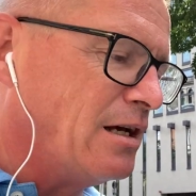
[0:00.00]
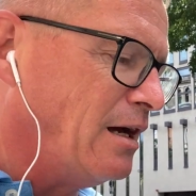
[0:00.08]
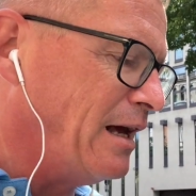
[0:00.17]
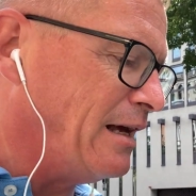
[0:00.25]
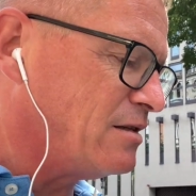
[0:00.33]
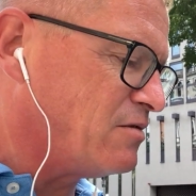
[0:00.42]
uh,
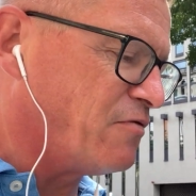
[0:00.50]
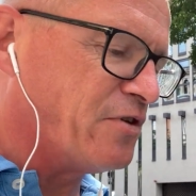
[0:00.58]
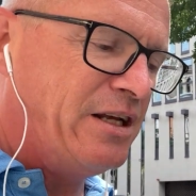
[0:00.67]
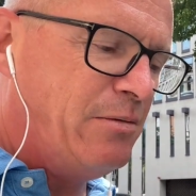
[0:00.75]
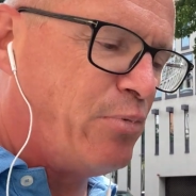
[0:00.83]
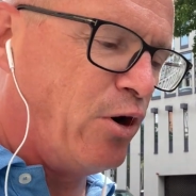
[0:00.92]
has
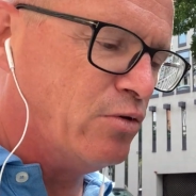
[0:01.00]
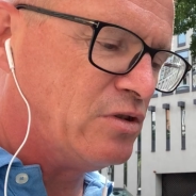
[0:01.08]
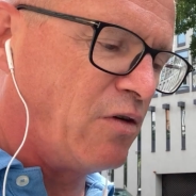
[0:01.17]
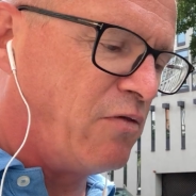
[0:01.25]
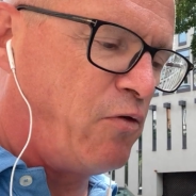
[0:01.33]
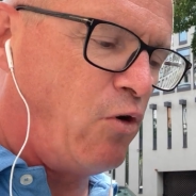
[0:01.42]
three
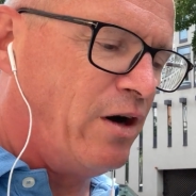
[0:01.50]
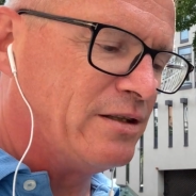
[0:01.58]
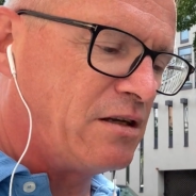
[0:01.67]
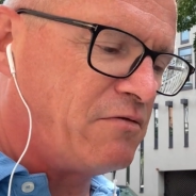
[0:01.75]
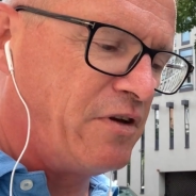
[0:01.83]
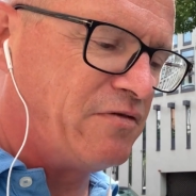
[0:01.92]
boats of
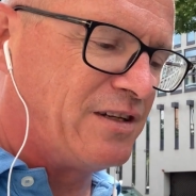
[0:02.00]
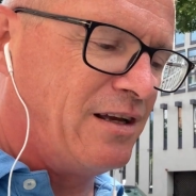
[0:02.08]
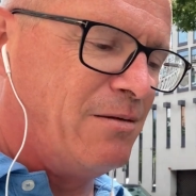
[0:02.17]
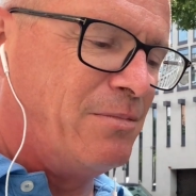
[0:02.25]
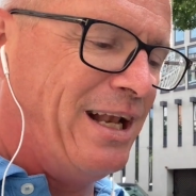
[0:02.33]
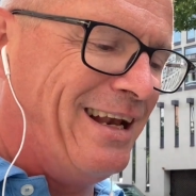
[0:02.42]

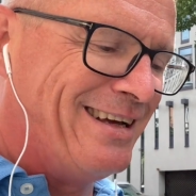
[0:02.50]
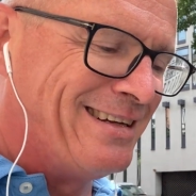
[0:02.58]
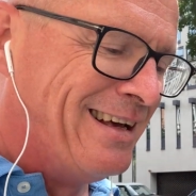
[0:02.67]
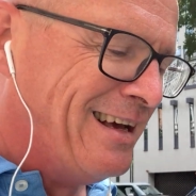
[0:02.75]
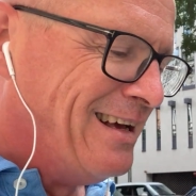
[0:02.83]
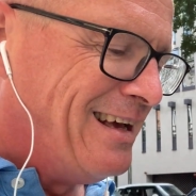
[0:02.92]
450
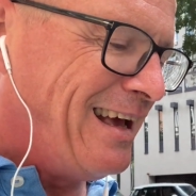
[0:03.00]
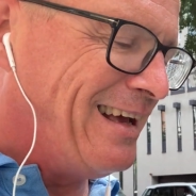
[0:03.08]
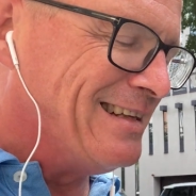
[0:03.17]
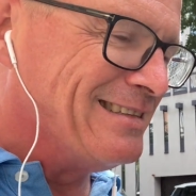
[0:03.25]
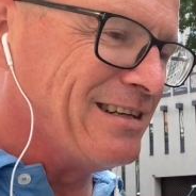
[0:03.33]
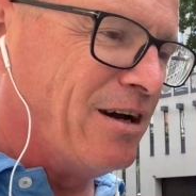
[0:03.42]
million
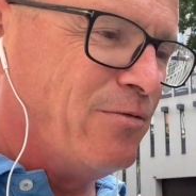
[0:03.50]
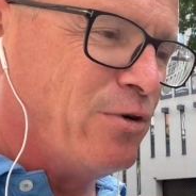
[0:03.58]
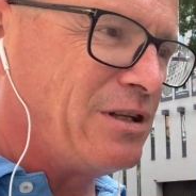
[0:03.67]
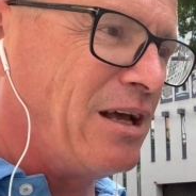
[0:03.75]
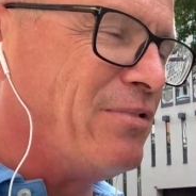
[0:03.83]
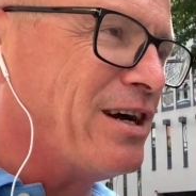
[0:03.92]
and uh,
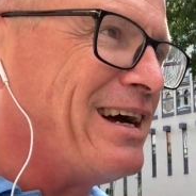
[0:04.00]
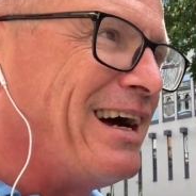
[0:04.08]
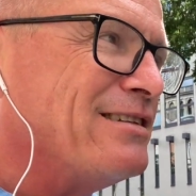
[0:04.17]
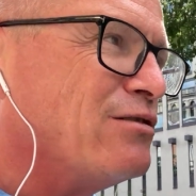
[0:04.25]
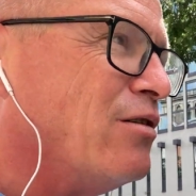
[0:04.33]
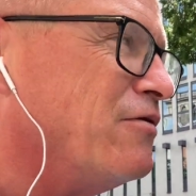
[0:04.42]
whatever
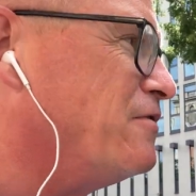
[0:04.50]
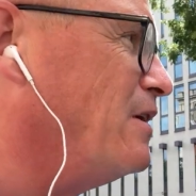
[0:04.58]
kind of